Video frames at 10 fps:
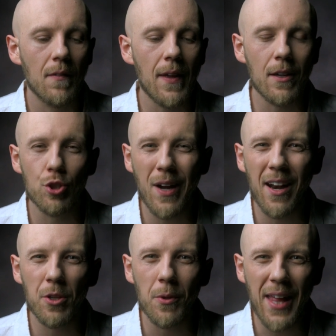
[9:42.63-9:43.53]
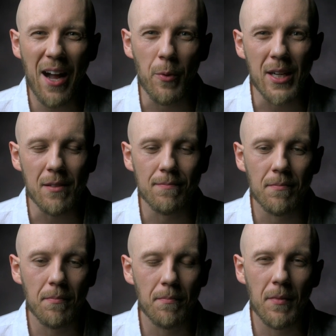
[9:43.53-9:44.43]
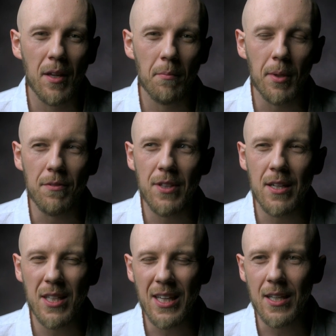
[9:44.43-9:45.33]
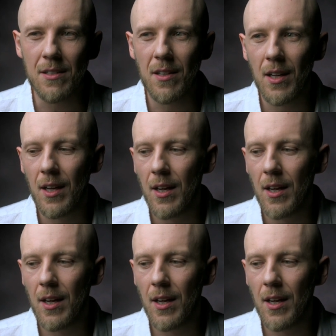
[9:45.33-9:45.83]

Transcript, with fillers: They could try to do it that way, but if they did,